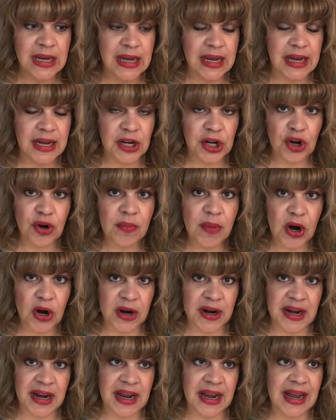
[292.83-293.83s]
in your
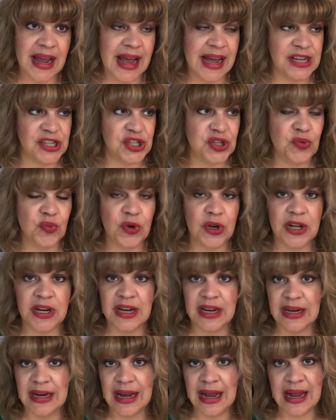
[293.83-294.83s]
marketing as you would
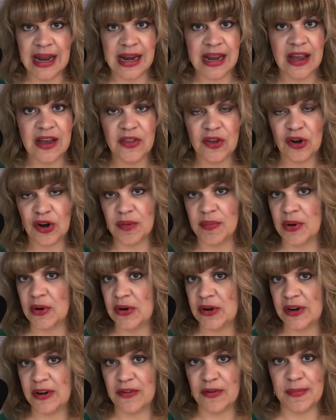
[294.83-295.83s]
in any other
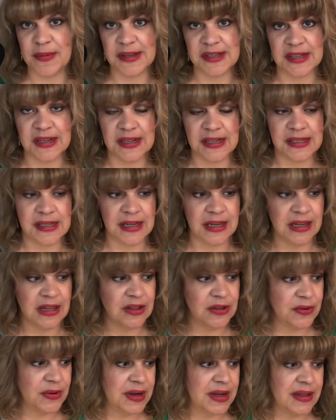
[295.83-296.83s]
component of your business,
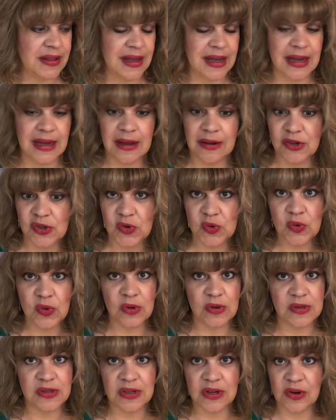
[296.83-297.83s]
including like
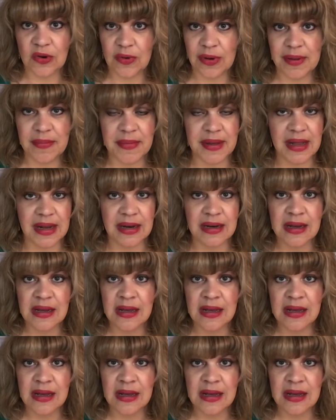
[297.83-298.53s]
tools, equipment,